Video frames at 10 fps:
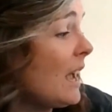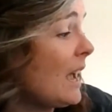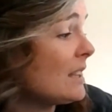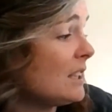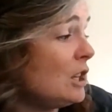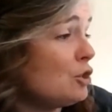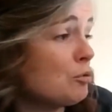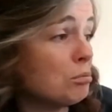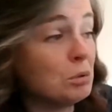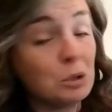as he
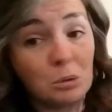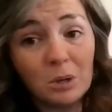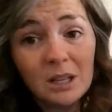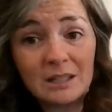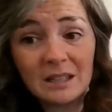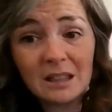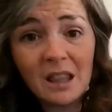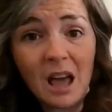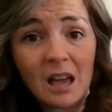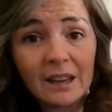drew his
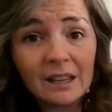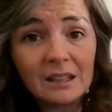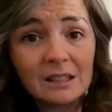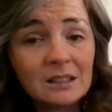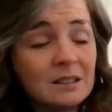line.